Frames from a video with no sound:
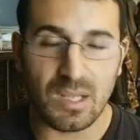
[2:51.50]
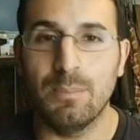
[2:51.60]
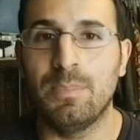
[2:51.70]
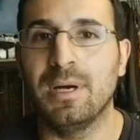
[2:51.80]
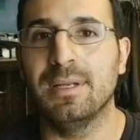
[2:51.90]

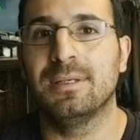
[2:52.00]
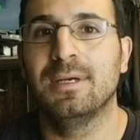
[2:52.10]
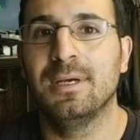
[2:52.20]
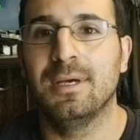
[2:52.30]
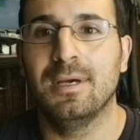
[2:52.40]
But
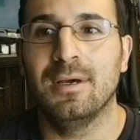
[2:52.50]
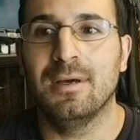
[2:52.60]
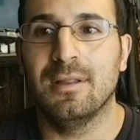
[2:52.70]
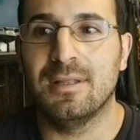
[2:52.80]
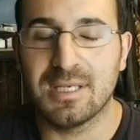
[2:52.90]

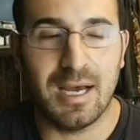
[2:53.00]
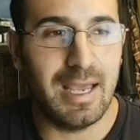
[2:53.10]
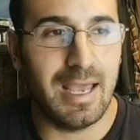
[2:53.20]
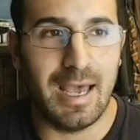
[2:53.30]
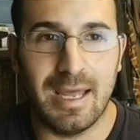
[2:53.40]
this
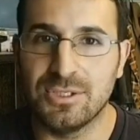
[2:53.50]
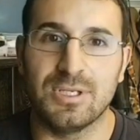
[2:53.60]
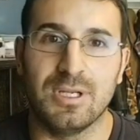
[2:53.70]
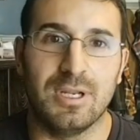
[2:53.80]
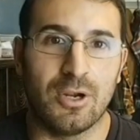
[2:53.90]
guy had
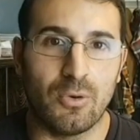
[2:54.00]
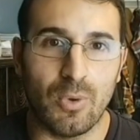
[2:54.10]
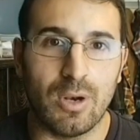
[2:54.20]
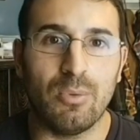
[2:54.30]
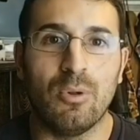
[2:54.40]
just an
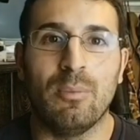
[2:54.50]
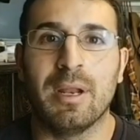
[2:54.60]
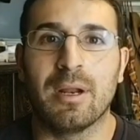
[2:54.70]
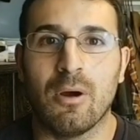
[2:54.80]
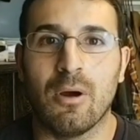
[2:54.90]
incredible
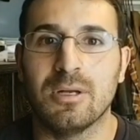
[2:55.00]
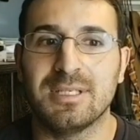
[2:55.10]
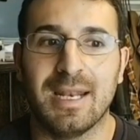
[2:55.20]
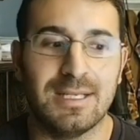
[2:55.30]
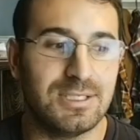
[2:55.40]
amount of cards,
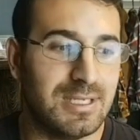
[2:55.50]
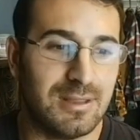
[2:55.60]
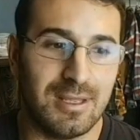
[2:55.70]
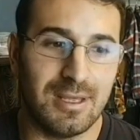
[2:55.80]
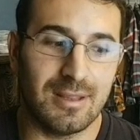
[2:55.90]
and I just
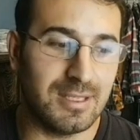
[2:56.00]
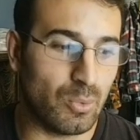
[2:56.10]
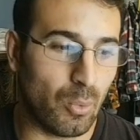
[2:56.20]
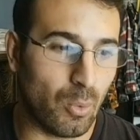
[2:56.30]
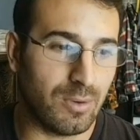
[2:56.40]
didn't think that
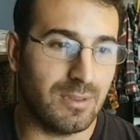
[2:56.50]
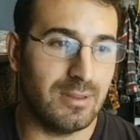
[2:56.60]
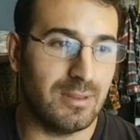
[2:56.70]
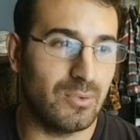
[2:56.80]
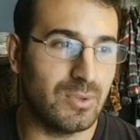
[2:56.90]
these were worth
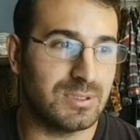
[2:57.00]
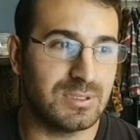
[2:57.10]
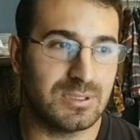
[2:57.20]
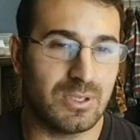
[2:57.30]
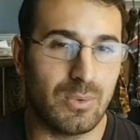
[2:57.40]
it. There
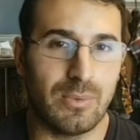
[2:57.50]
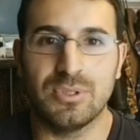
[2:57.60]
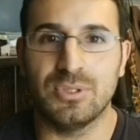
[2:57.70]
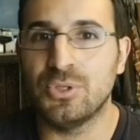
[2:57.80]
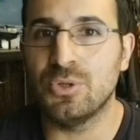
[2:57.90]
was somewhere
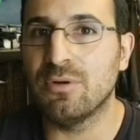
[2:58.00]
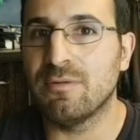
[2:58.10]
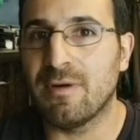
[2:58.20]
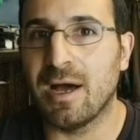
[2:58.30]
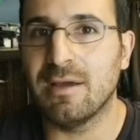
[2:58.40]
between 2 to
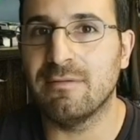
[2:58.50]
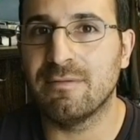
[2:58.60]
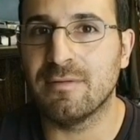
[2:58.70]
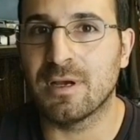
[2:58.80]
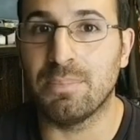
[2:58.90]
5
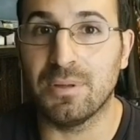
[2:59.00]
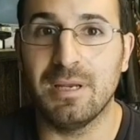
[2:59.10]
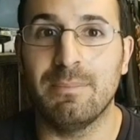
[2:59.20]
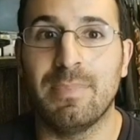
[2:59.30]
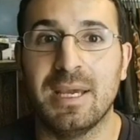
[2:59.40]

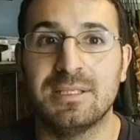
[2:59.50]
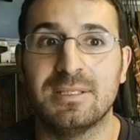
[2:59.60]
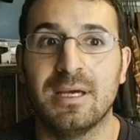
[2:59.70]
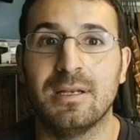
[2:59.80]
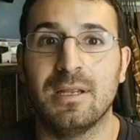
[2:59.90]
complete base
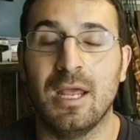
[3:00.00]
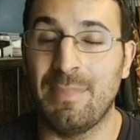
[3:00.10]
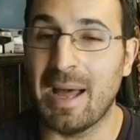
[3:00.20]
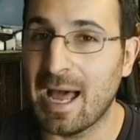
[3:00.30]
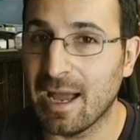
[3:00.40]
set and
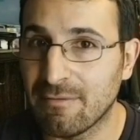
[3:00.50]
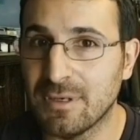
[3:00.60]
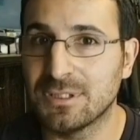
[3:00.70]
pack fresh